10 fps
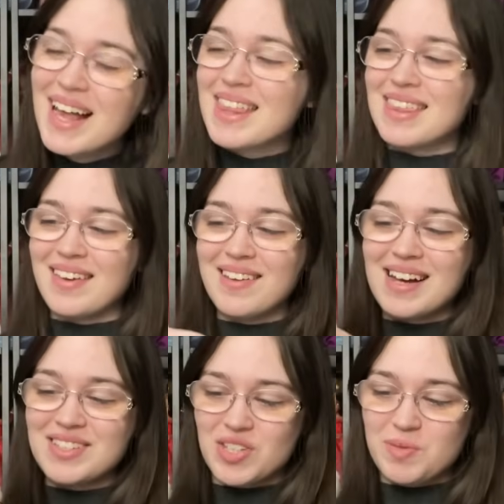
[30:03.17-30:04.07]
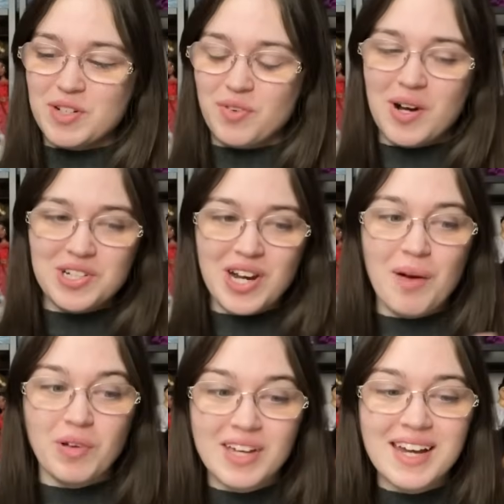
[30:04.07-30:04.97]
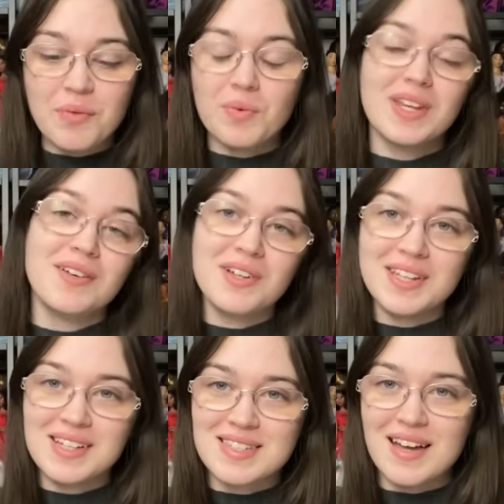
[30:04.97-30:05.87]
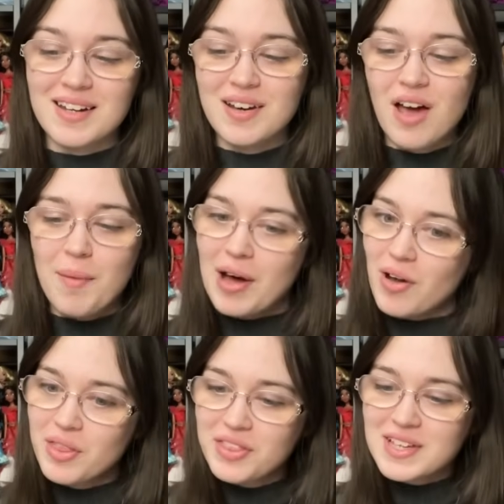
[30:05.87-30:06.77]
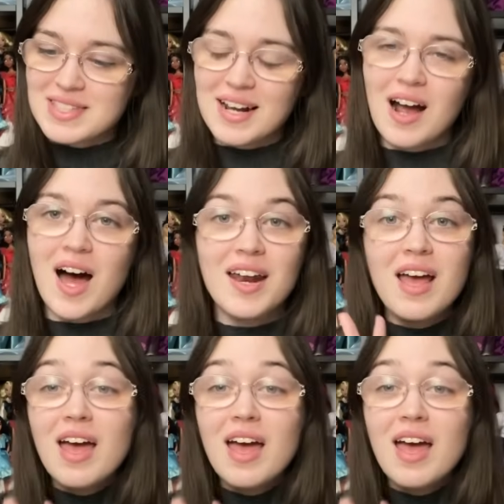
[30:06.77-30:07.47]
Thank you guys so, so much for watching. I'm really, really, really excited about all the things that I got,